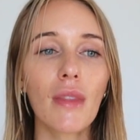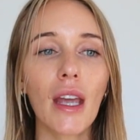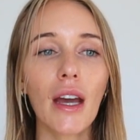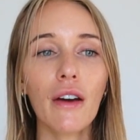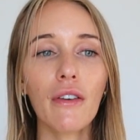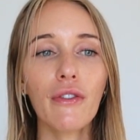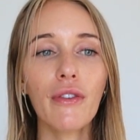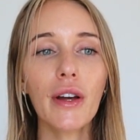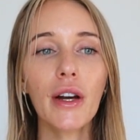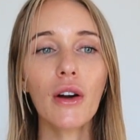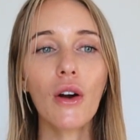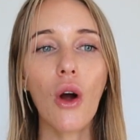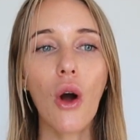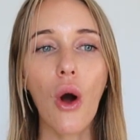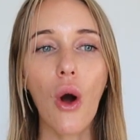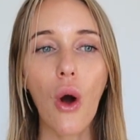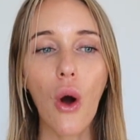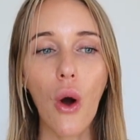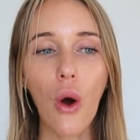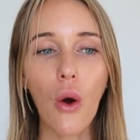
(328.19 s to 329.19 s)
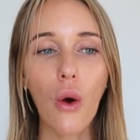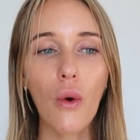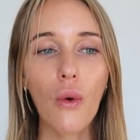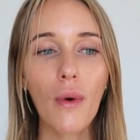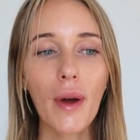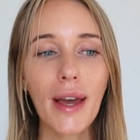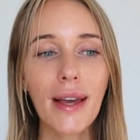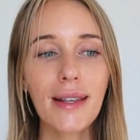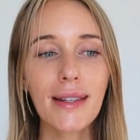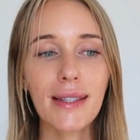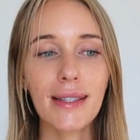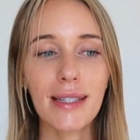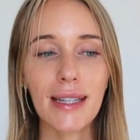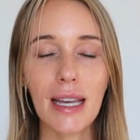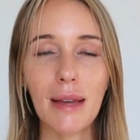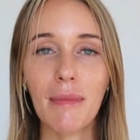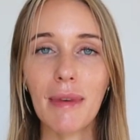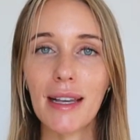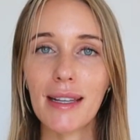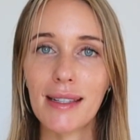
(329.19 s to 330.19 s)
if we are always
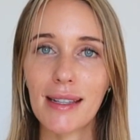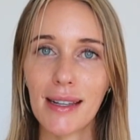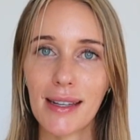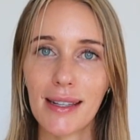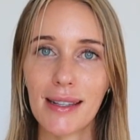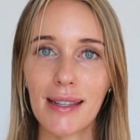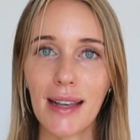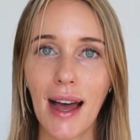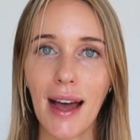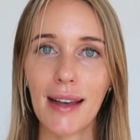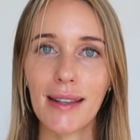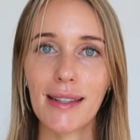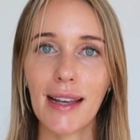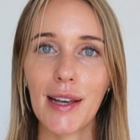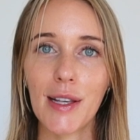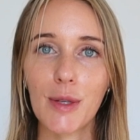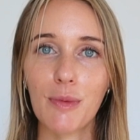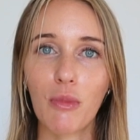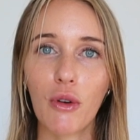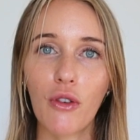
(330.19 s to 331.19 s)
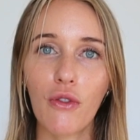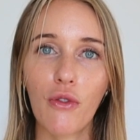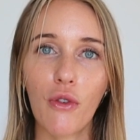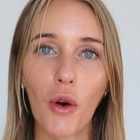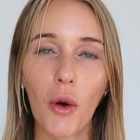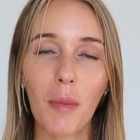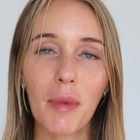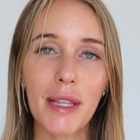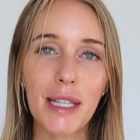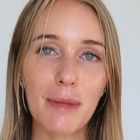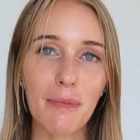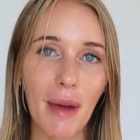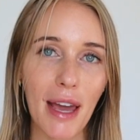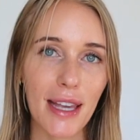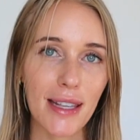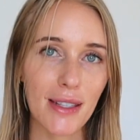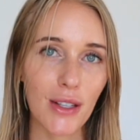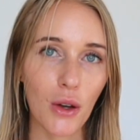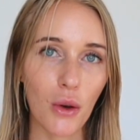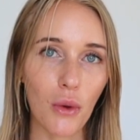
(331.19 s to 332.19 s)
deeming success as
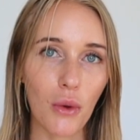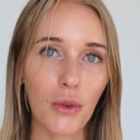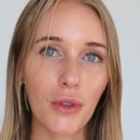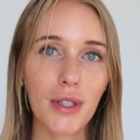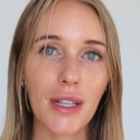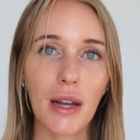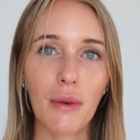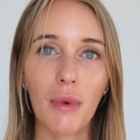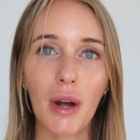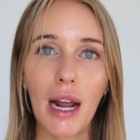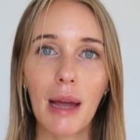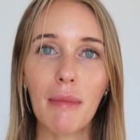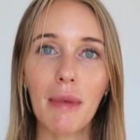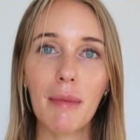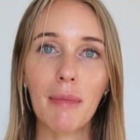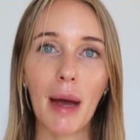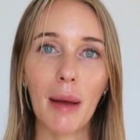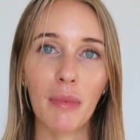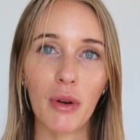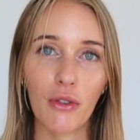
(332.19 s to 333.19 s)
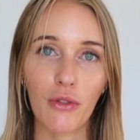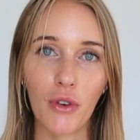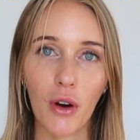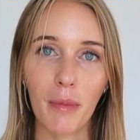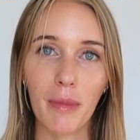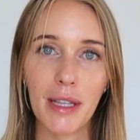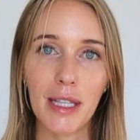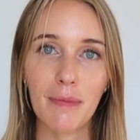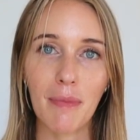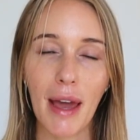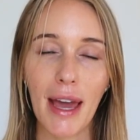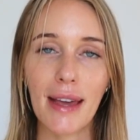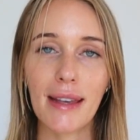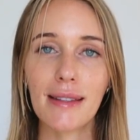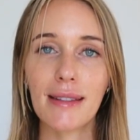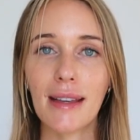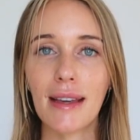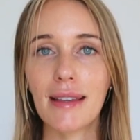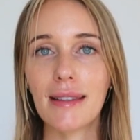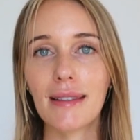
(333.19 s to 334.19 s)
performance-based goals, and what I mean by
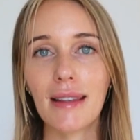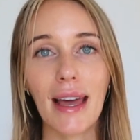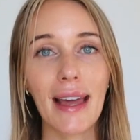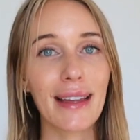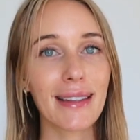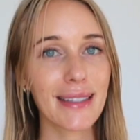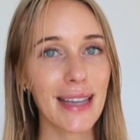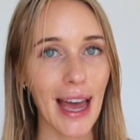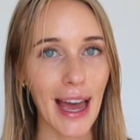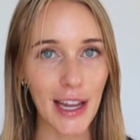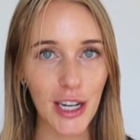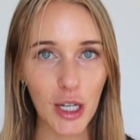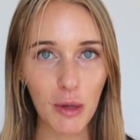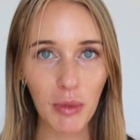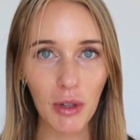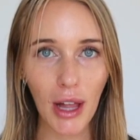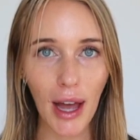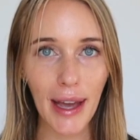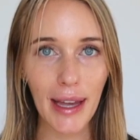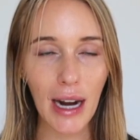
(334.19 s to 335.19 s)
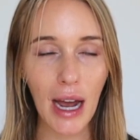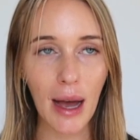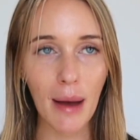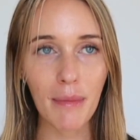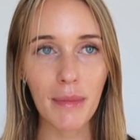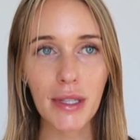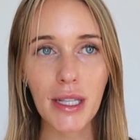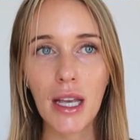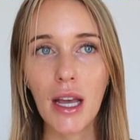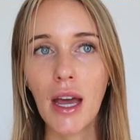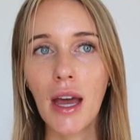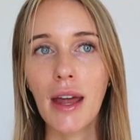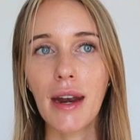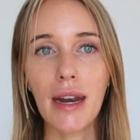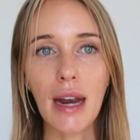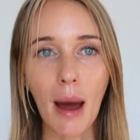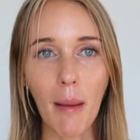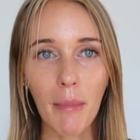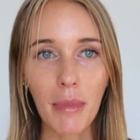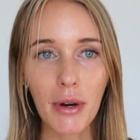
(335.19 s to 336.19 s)
performance-based is like tangible items,
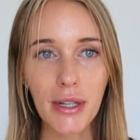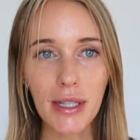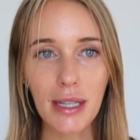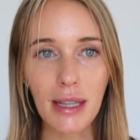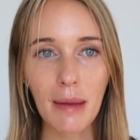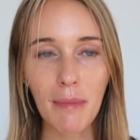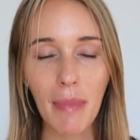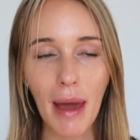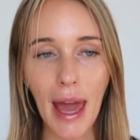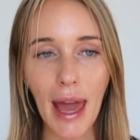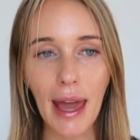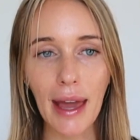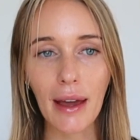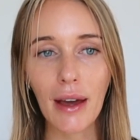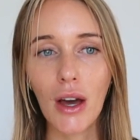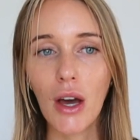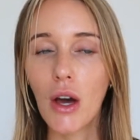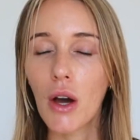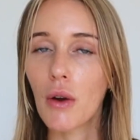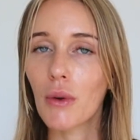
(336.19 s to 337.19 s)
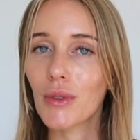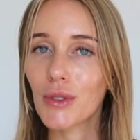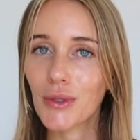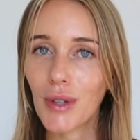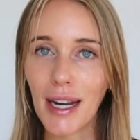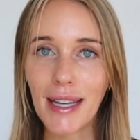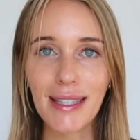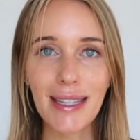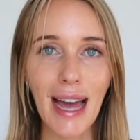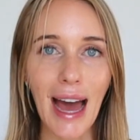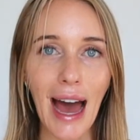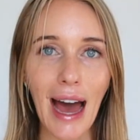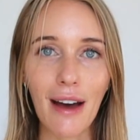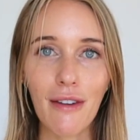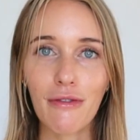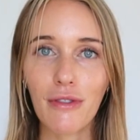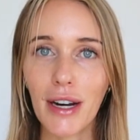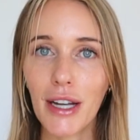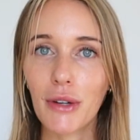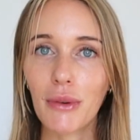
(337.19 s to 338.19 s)
numbers in the bank, great to
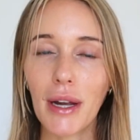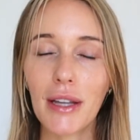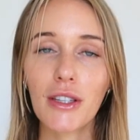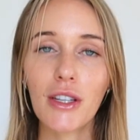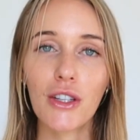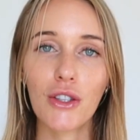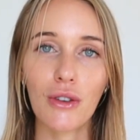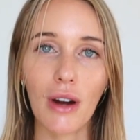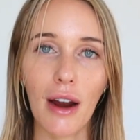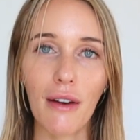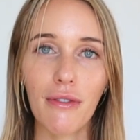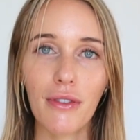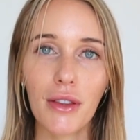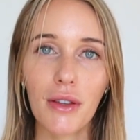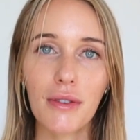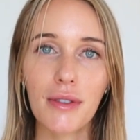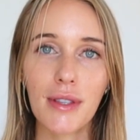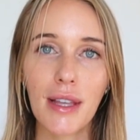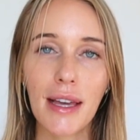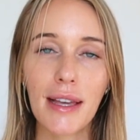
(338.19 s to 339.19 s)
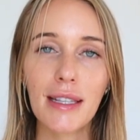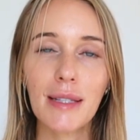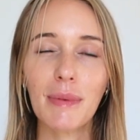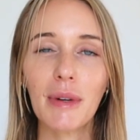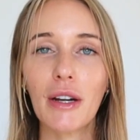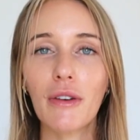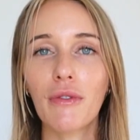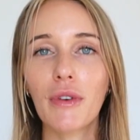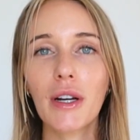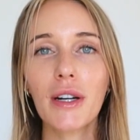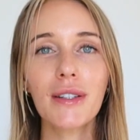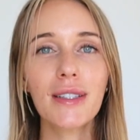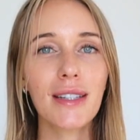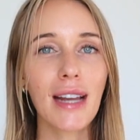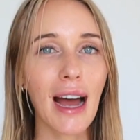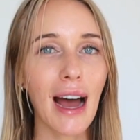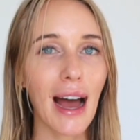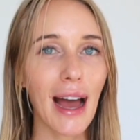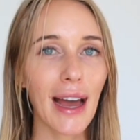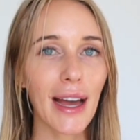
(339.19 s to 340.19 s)
have, right? Great to strive for those things, but if we are
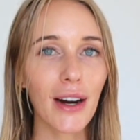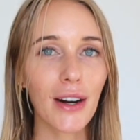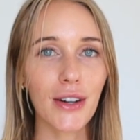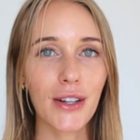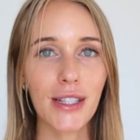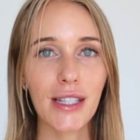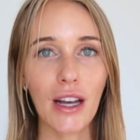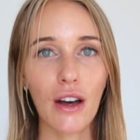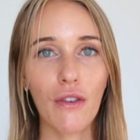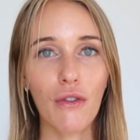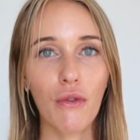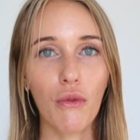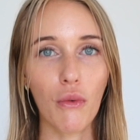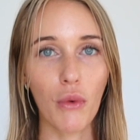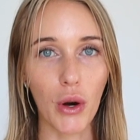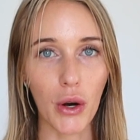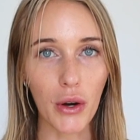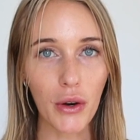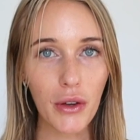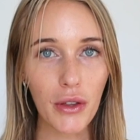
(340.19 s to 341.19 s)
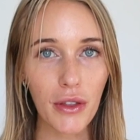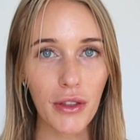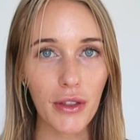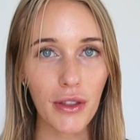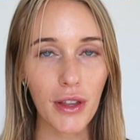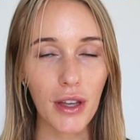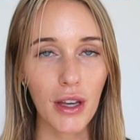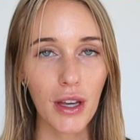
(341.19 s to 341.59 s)
tying our self-worth